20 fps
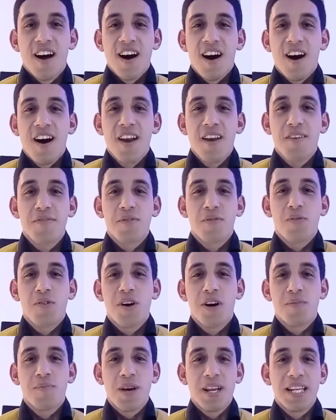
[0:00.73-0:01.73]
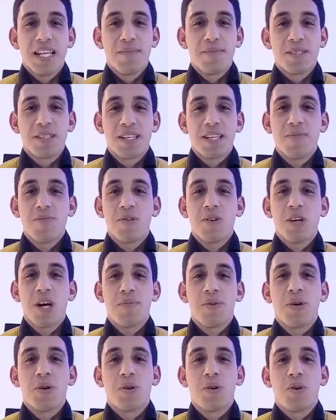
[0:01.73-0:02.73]
Hi everyone, my name is Raymond.
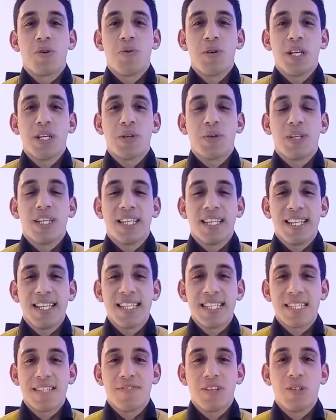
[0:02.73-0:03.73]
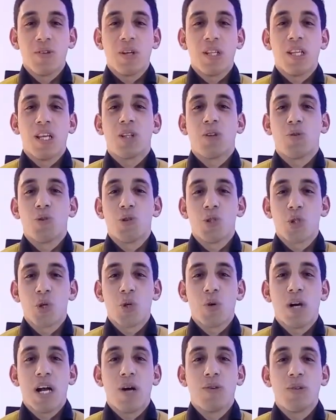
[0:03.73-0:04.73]
Hope you are doing well. In this video, I'd like to show
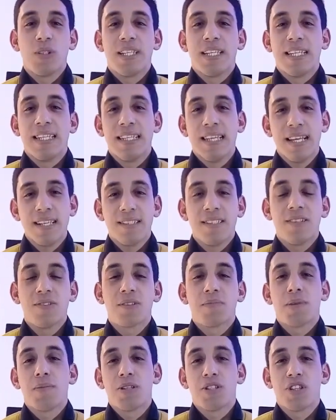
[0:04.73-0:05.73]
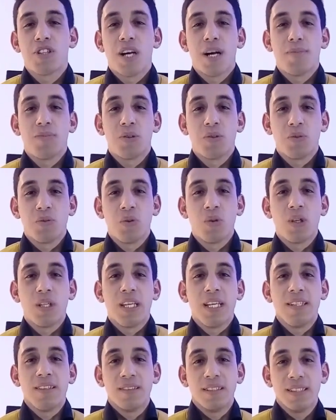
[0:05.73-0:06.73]
you how to connect your Bubble Shop to Google
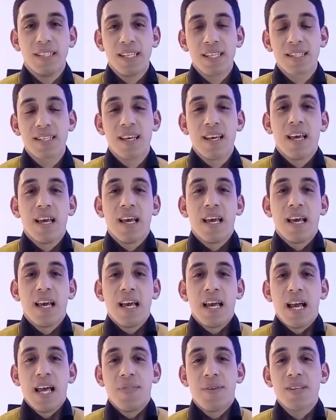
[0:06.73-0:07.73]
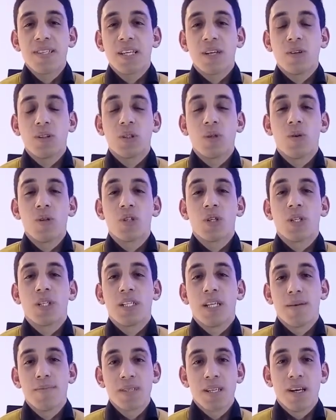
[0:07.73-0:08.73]
Analytics. And there is a good question
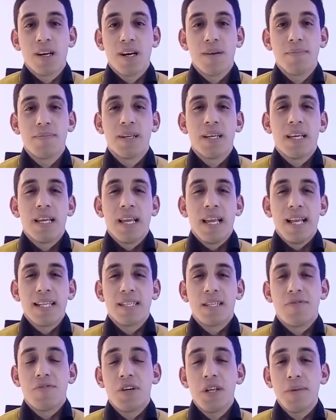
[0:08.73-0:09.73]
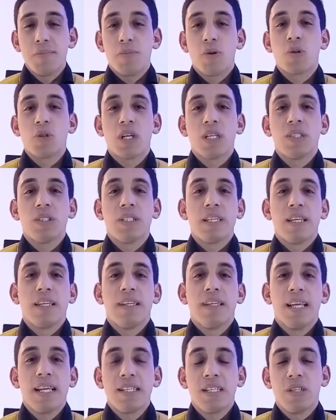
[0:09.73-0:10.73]
comes up. Is it very important to
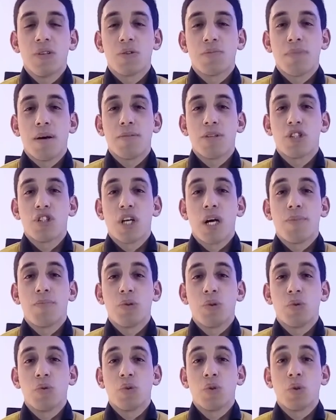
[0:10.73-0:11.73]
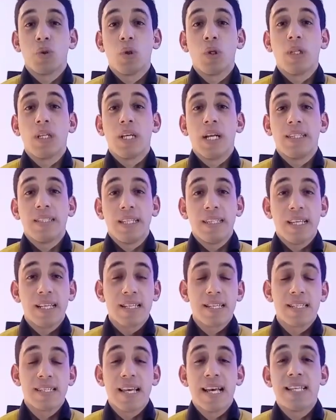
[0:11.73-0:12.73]
connect your Bubble Shop to Google
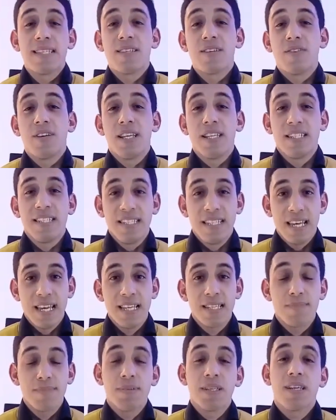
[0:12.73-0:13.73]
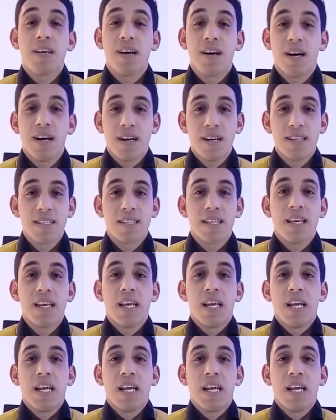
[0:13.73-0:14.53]
Analytics? The answer is yes, because